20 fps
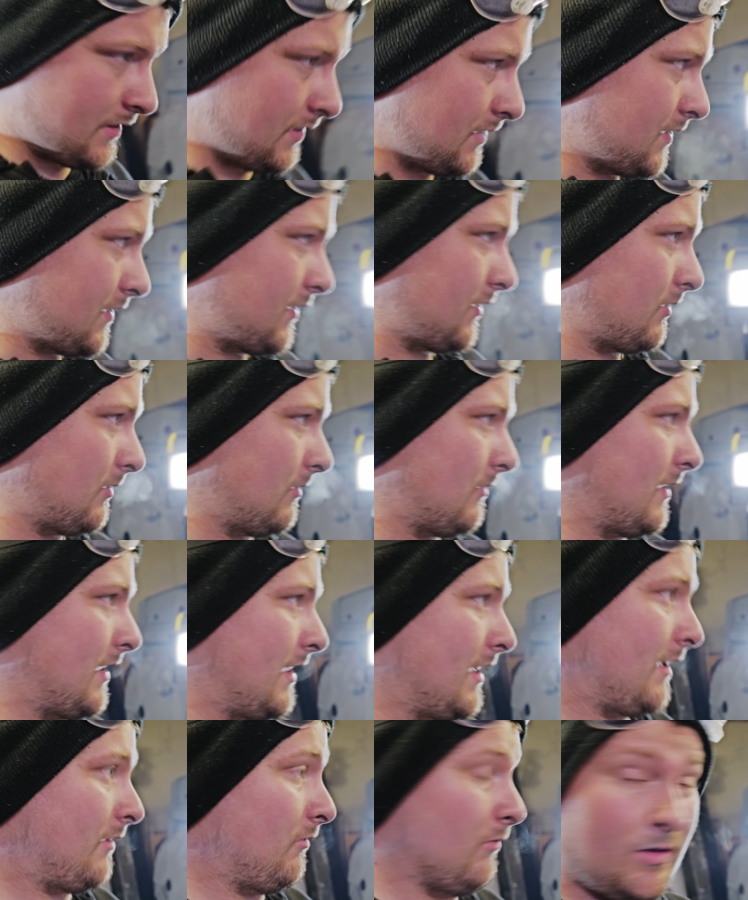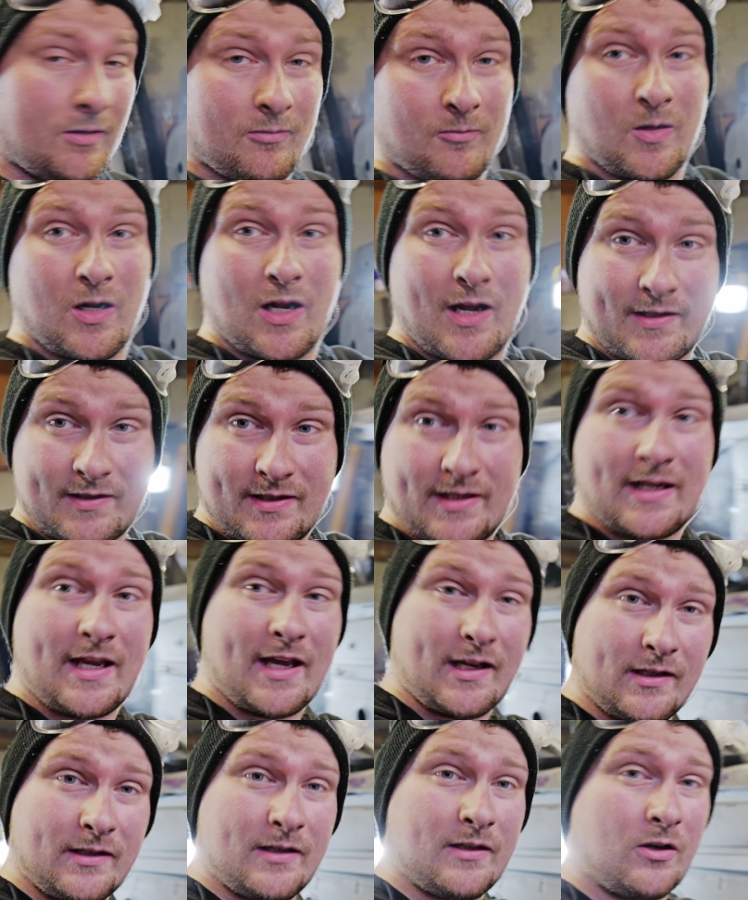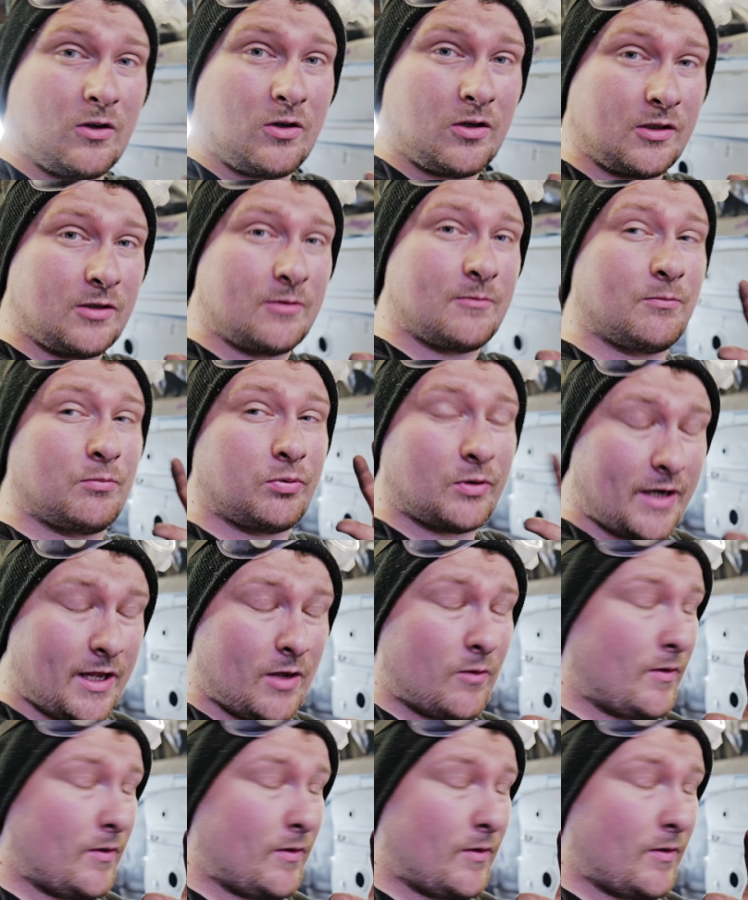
So we're actually getting on pretty